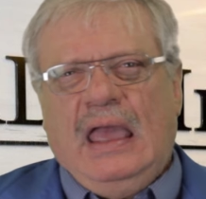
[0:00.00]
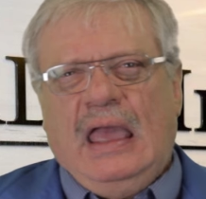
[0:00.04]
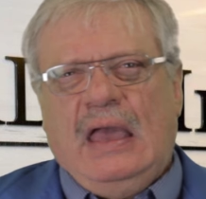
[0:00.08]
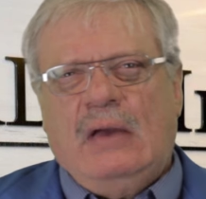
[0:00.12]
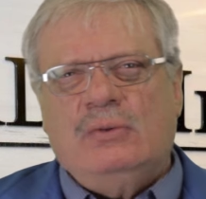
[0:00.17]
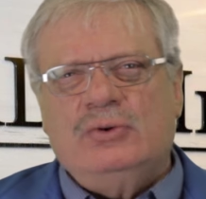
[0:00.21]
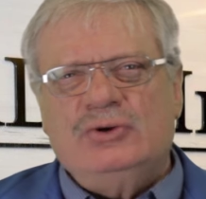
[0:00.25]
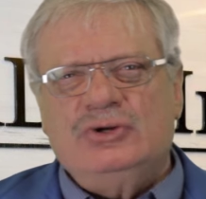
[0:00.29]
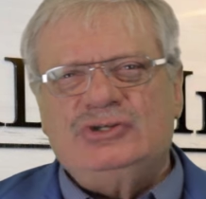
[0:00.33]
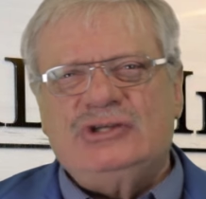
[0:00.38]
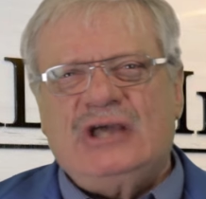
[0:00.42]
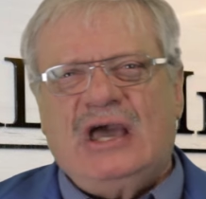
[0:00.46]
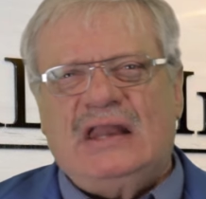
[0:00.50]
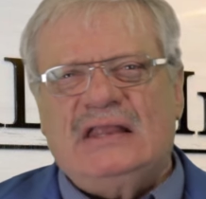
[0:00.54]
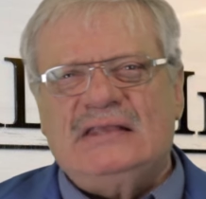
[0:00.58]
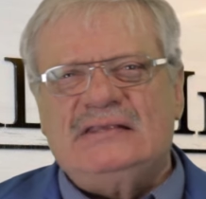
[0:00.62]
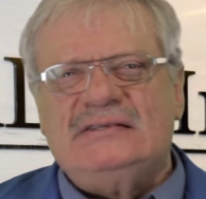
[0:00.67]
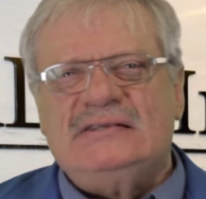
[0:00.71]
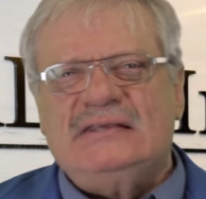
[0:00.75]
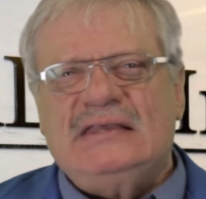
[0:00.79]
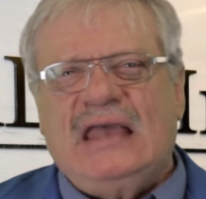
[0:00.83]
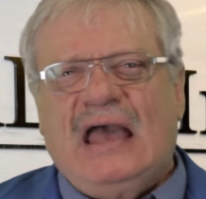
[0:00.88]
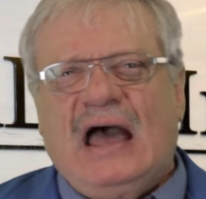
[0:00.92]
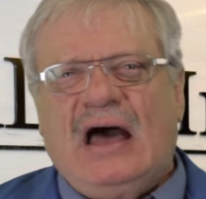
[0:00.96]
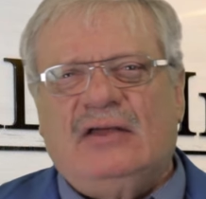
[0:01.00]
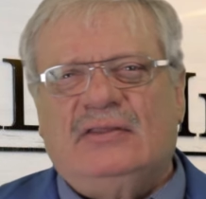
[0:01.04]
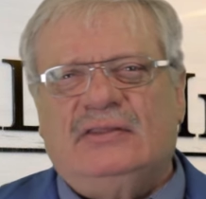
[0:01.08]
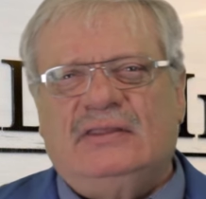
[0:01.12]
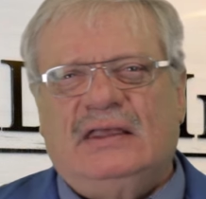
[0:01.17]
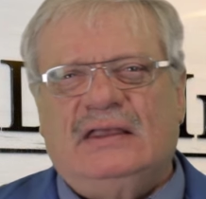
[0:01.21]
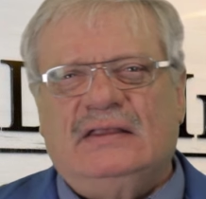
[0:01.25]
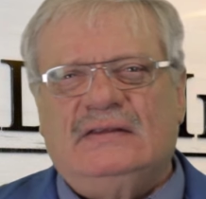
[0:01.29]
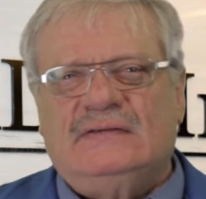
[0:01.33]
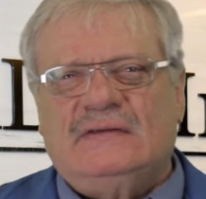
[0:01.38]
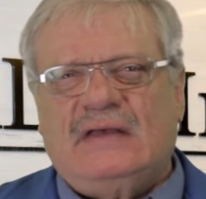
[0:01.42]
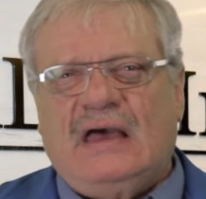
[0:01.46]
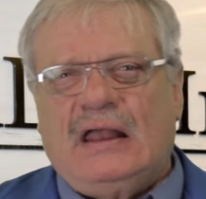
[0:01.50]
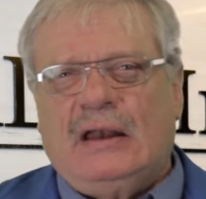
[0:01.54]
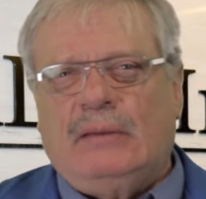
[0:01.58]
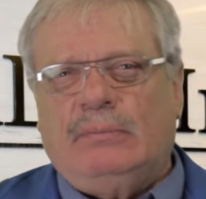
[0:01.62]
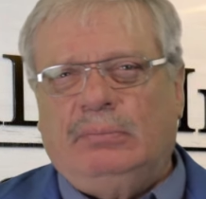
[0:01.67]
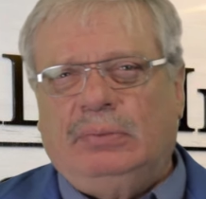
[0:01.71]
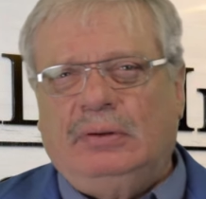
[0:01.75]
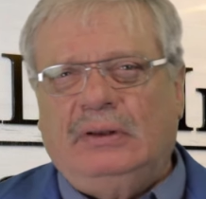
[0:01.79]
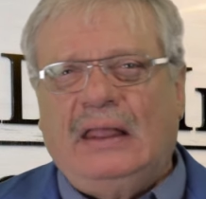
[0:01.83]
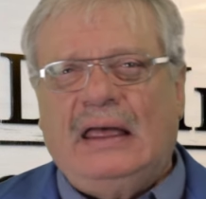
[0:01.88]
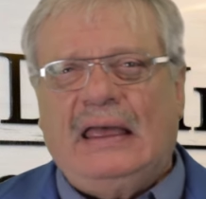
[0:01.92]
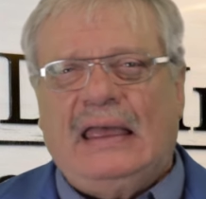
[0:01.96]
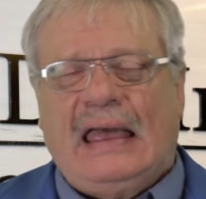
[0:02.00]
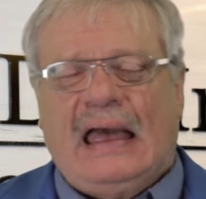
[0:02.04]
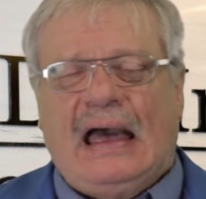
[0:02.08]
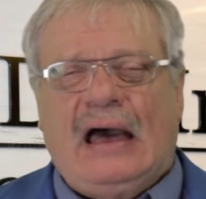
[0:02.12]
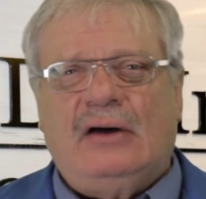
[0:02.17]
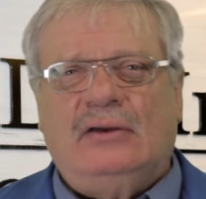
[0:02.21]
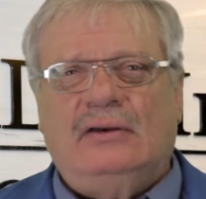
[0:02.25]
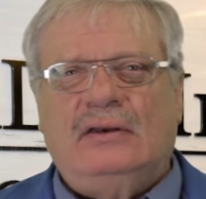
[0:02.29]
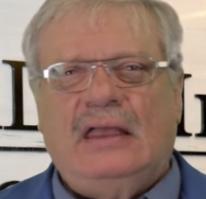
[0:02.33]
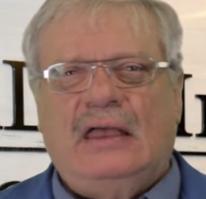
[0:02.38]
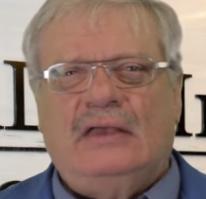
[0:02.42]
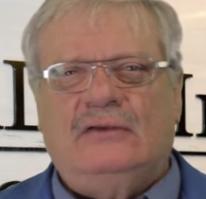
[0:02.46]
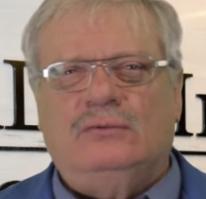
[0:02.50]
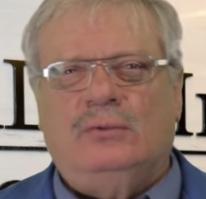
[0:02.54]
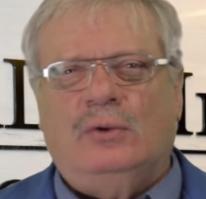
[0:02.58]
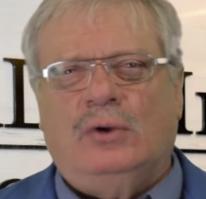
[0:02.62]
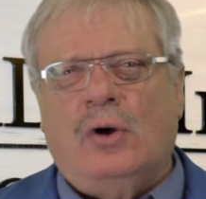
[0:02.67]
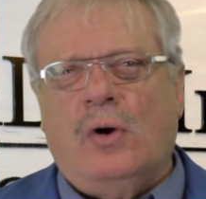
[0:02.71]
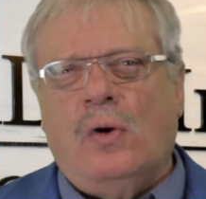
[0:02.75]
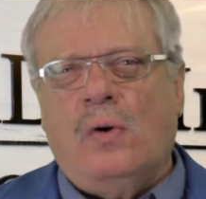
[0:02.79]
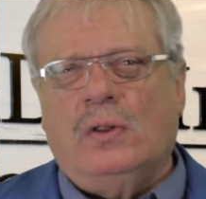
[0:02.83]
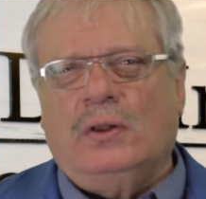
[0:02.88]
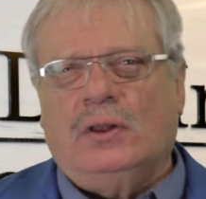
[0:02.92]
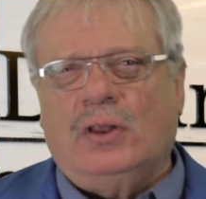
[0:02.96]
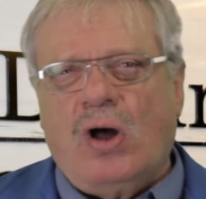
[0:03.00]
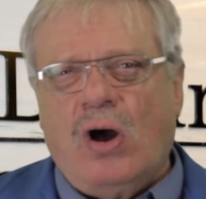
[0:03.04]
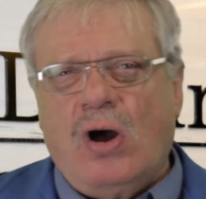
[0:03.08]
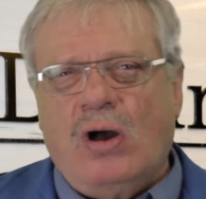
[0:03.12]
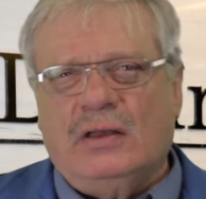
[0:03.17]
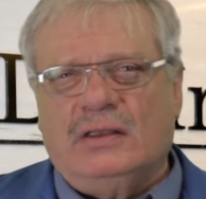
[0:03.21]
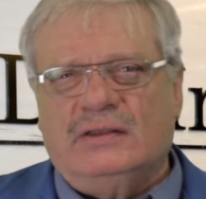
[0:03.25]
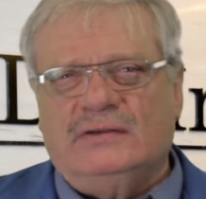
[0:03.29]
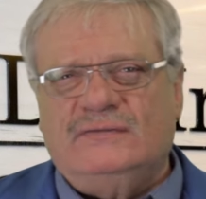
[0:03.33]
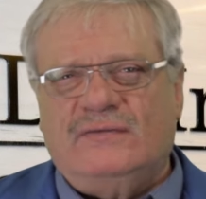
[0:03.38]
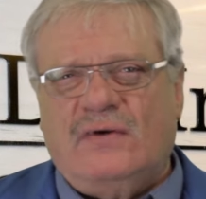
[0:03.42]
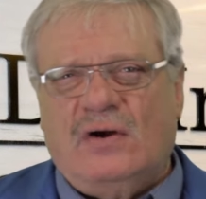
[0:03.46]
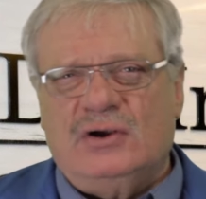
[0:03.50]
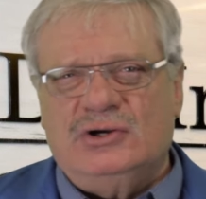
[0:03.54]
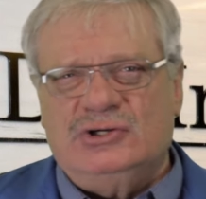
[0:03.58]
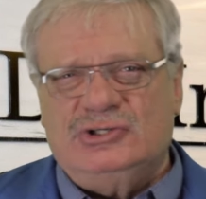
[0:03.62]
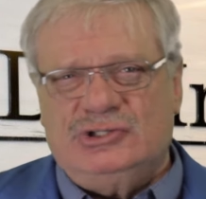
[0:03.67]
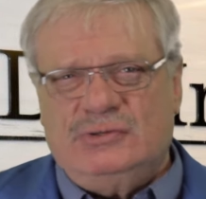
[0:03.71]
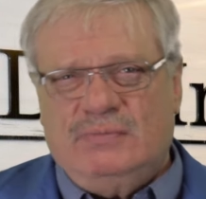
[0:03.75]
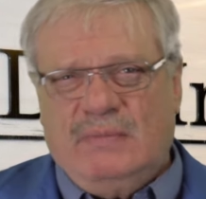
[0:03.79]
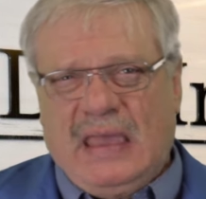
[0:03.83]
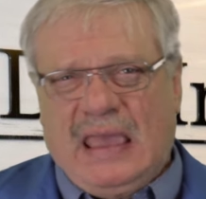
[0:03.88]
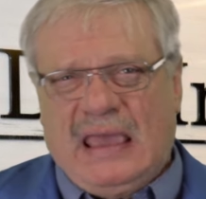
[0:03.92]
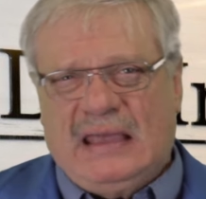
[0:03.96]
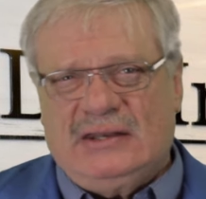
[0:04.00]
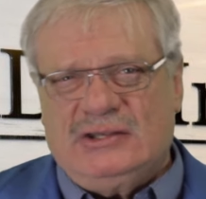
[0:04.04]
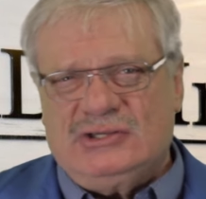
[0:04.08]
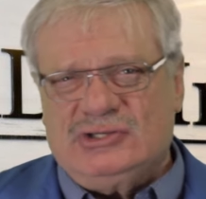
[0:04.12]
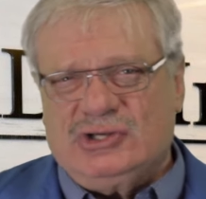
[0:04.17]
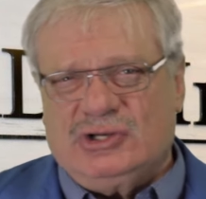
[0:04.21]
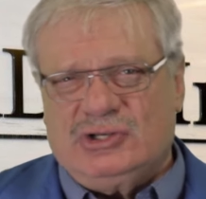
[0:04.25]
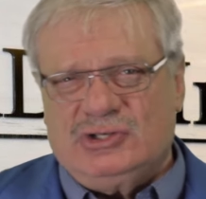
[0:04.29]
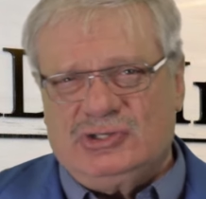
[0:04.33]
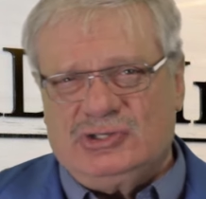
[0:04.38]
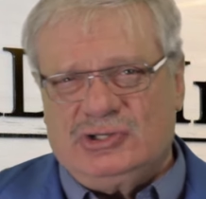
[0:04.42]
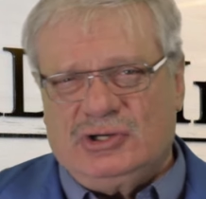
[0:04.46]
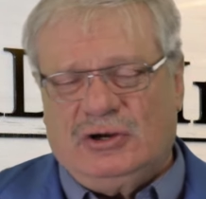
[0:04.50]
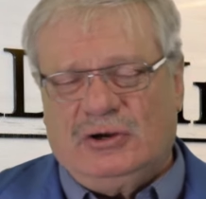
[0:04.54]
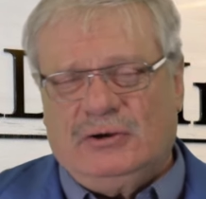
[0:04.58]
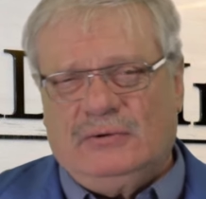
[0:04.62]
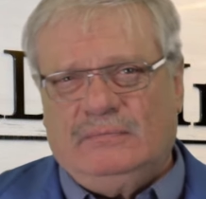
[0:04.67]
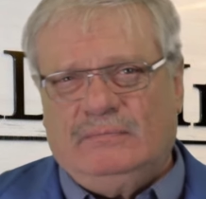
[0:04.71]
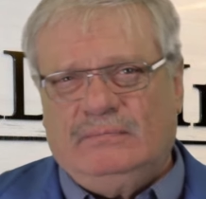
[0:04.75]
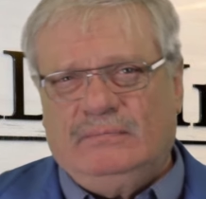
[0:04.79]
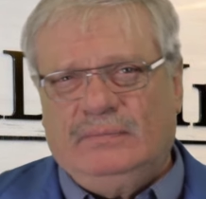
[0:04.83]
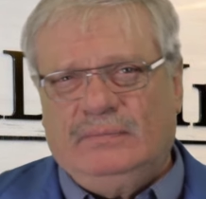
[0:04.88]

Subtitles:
And we'll just kind of see how things kind of play out as we go along as far as demand is concerned.